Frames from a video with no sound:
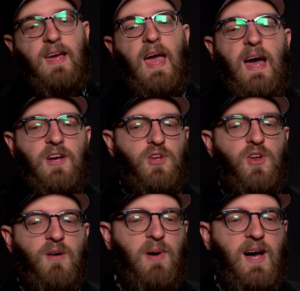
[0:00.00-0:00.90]
how do you
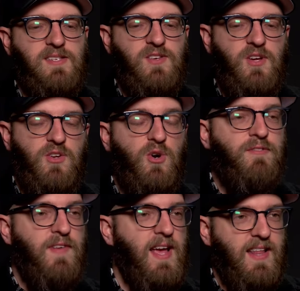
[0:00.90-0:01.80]
not pass on
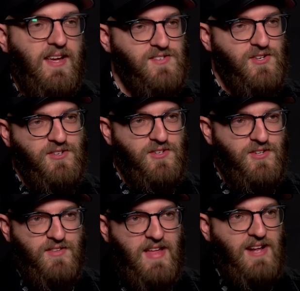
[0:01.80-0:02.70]
your failings
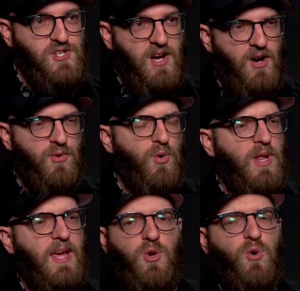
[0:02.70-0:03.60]
onto that child or like yeah.